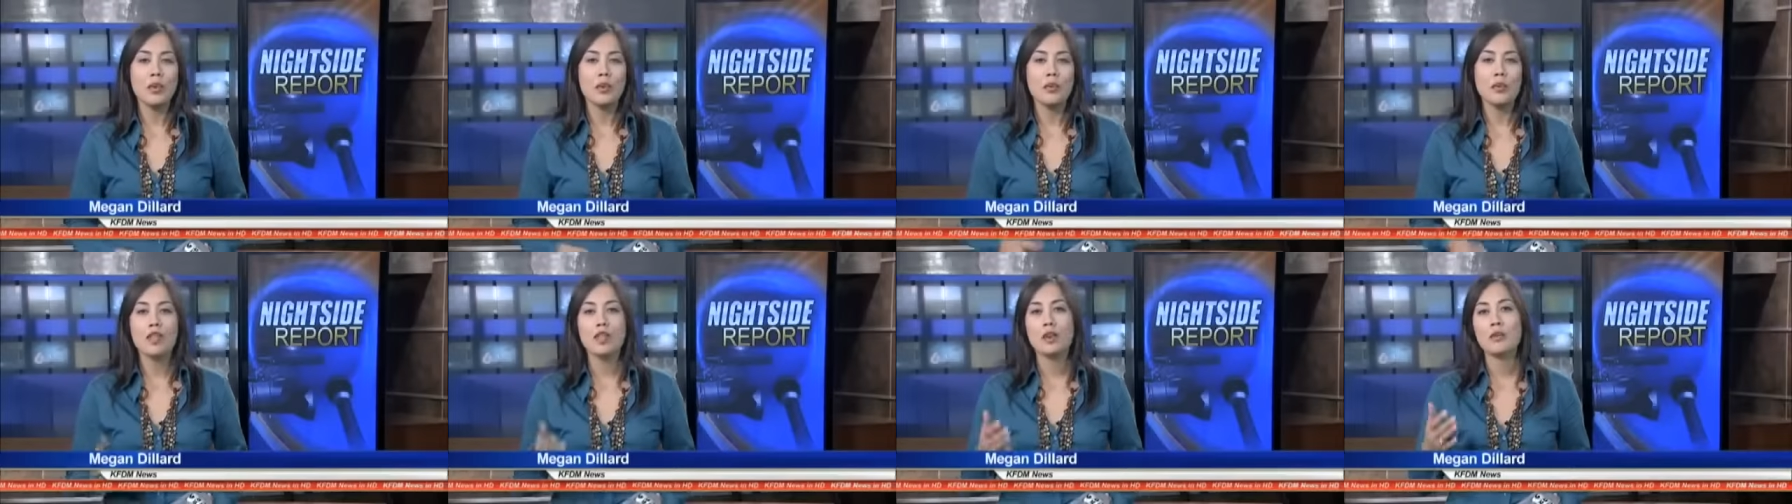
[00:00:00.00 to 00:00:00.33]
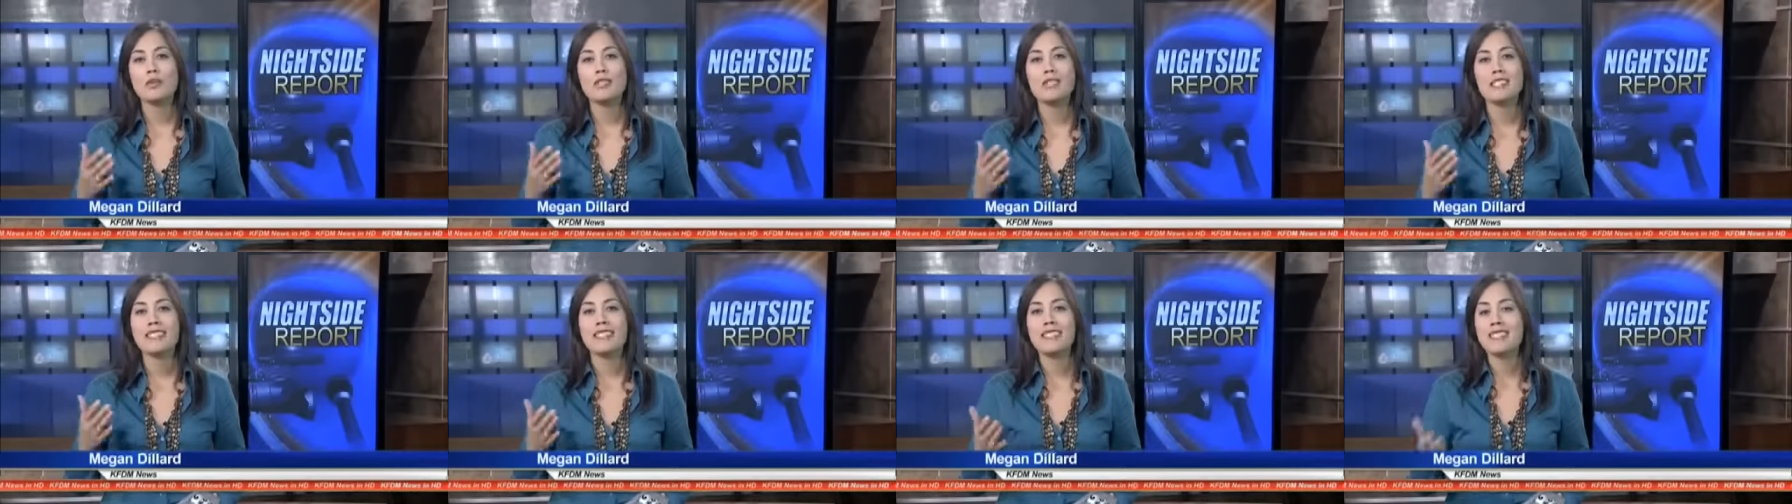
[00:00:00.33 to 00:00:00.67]
Well, there
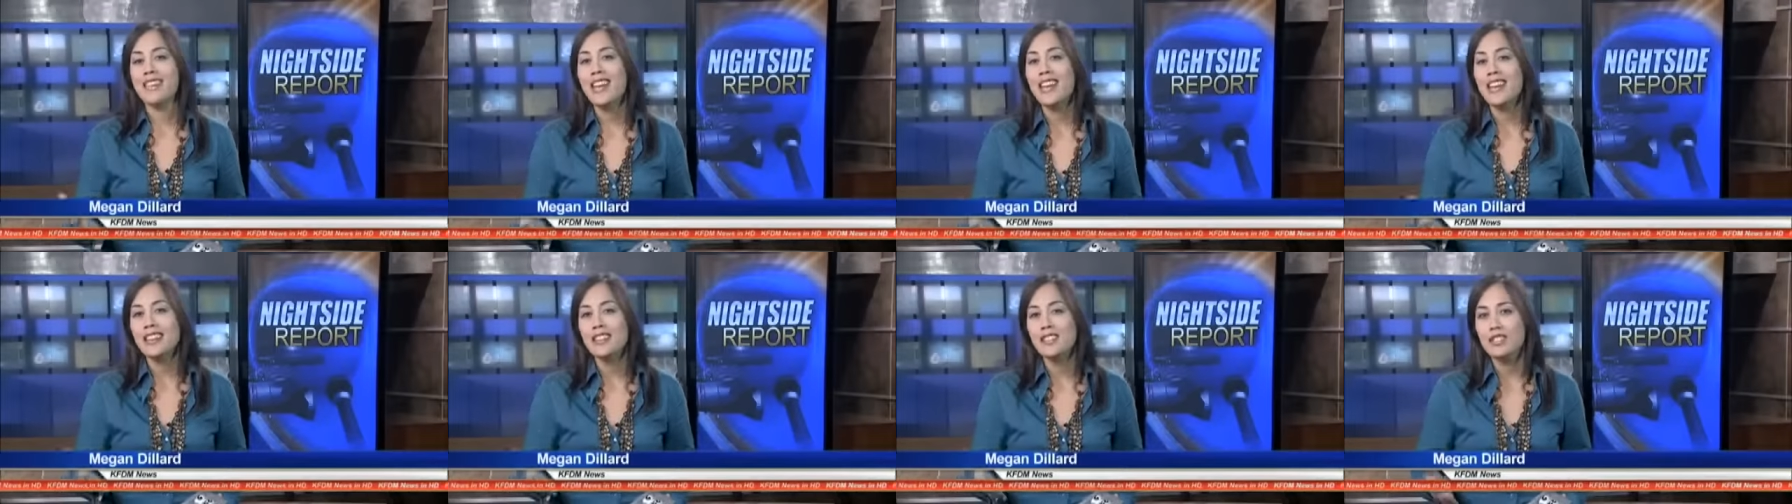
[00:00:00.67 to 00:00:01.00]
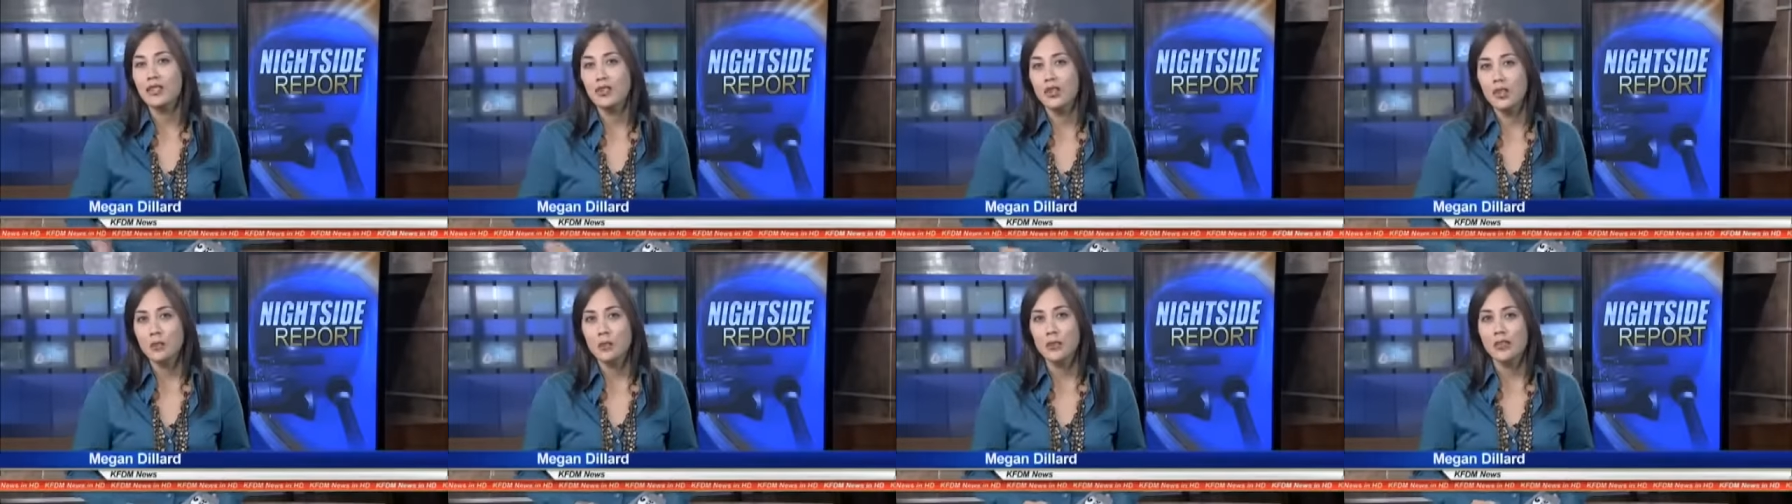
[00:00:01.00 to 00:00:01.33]
was a steady
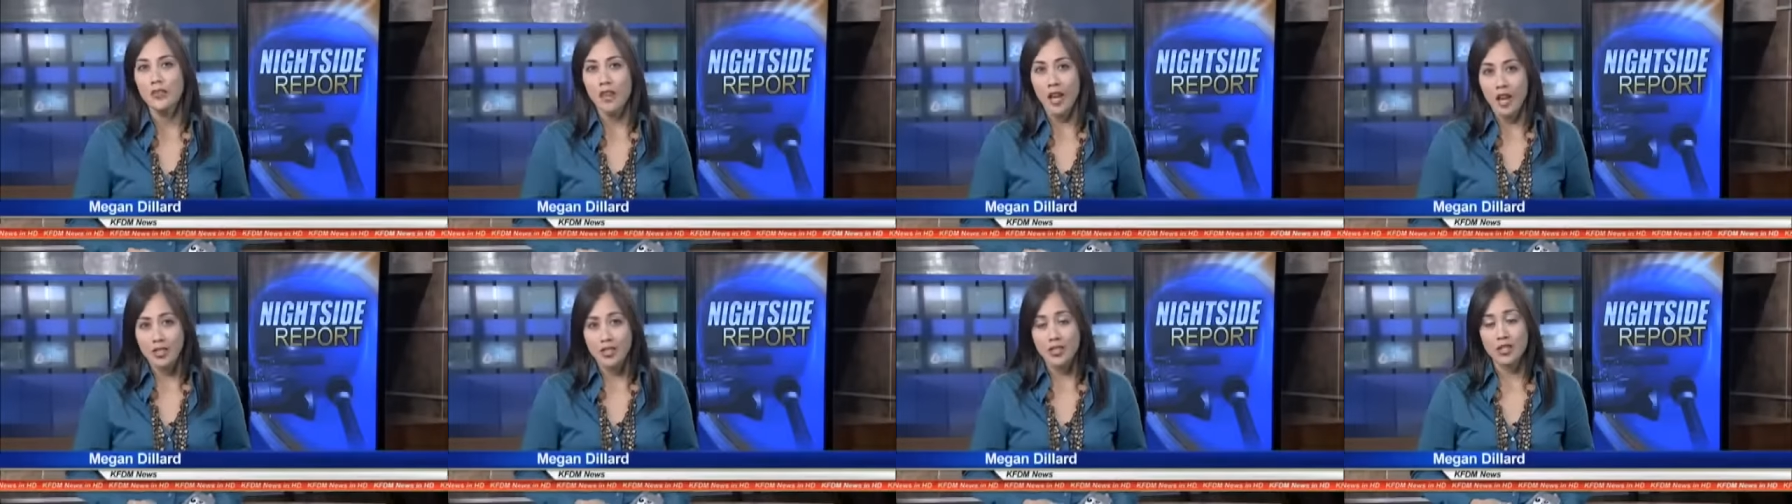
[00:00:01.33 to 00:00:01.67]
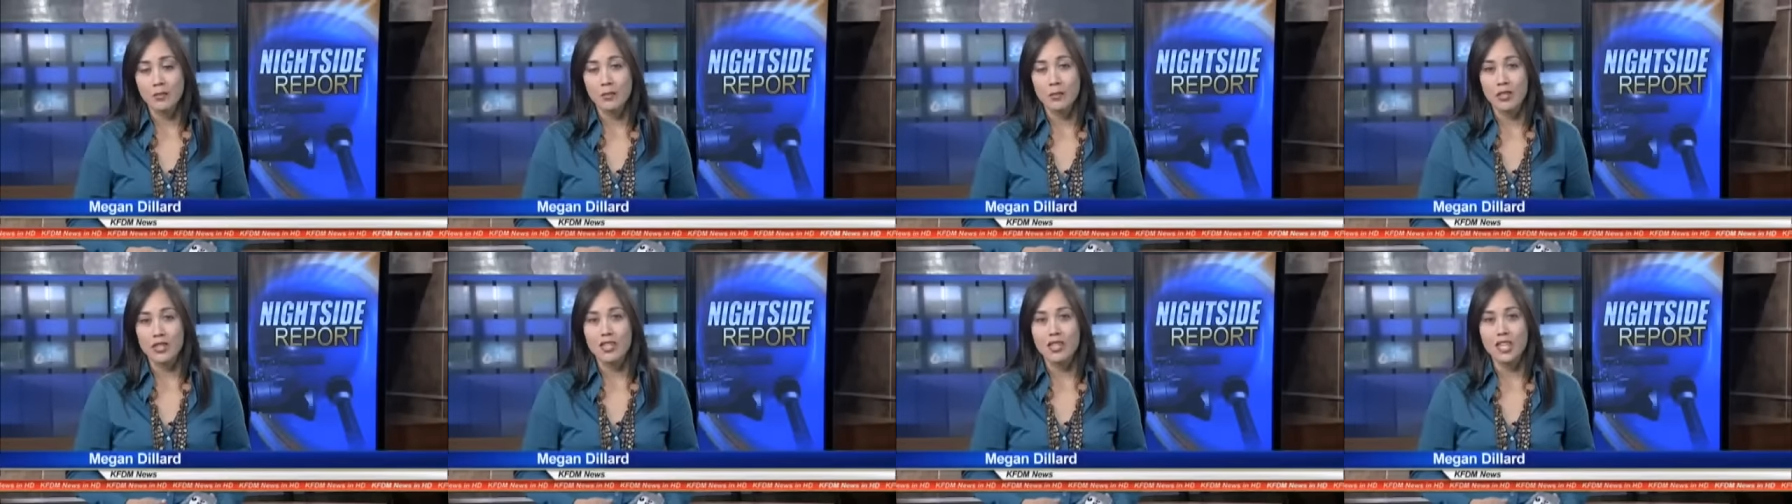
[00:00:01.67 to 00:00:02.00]
stream of
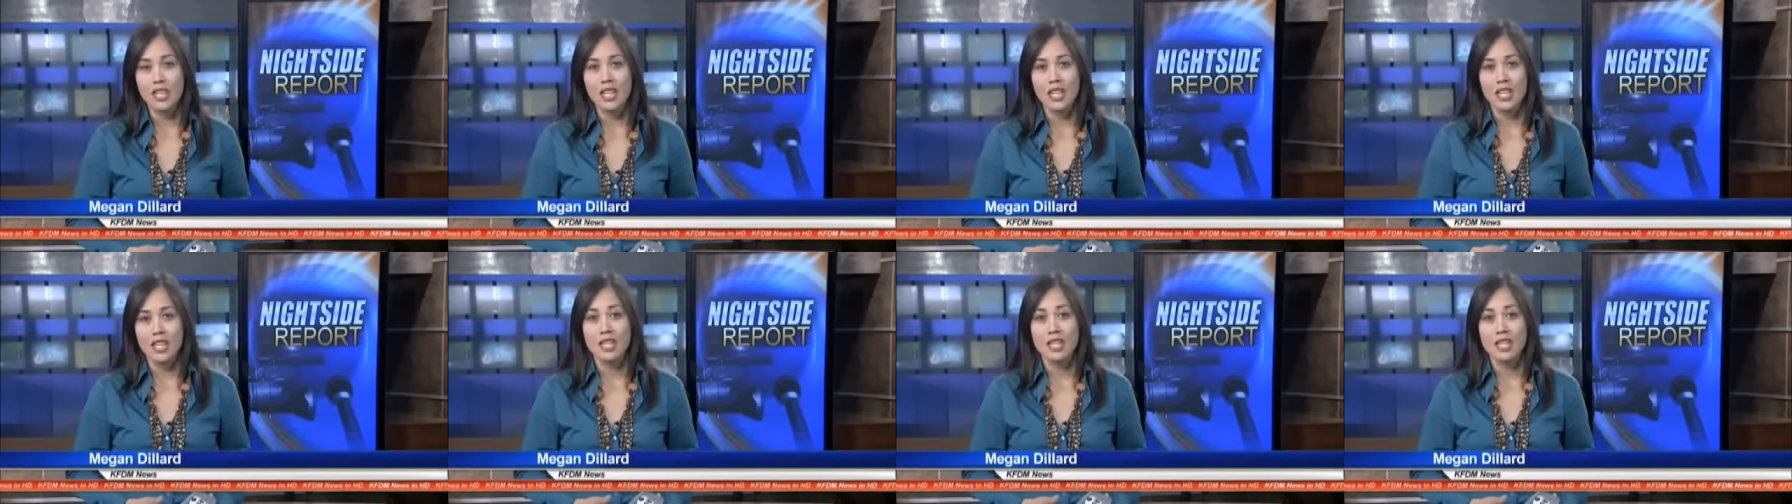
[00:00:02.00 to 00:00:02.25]
customers at the